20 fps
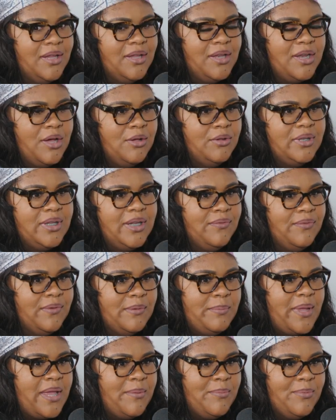know,
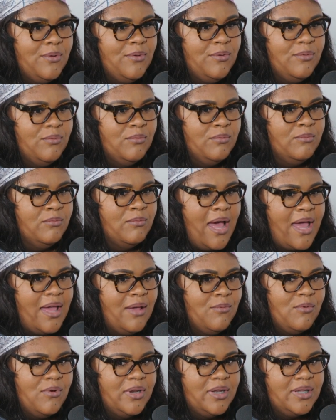different people
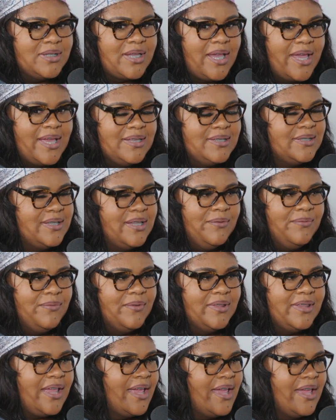might want to taste
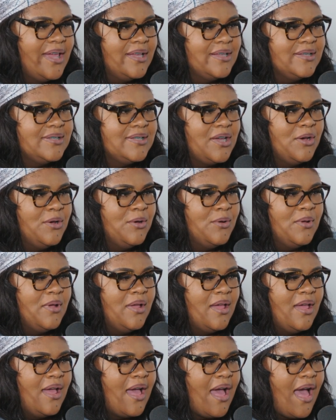different things. So
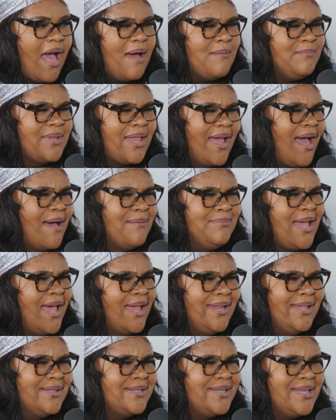I'm like, I'm
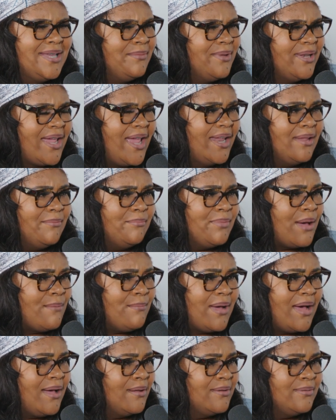not intimidated by
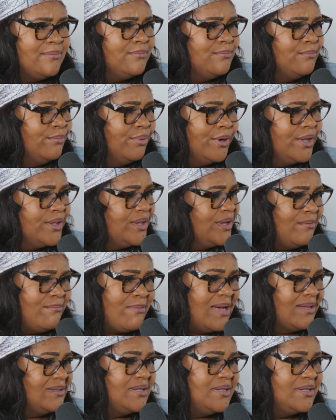my brother or
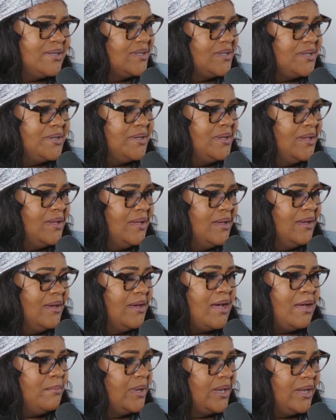my sister
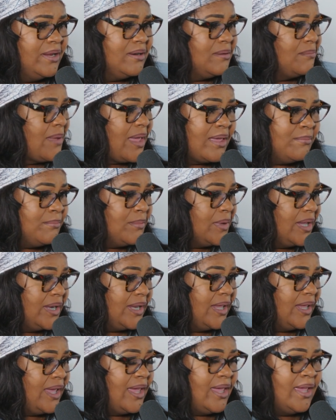coming here to make
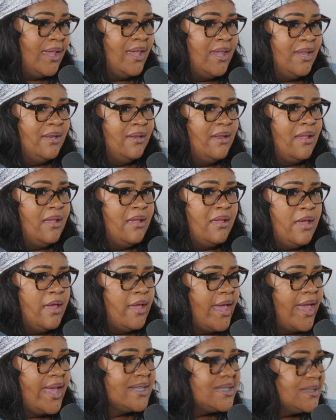money and
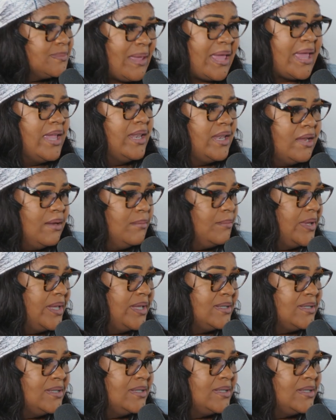expand their business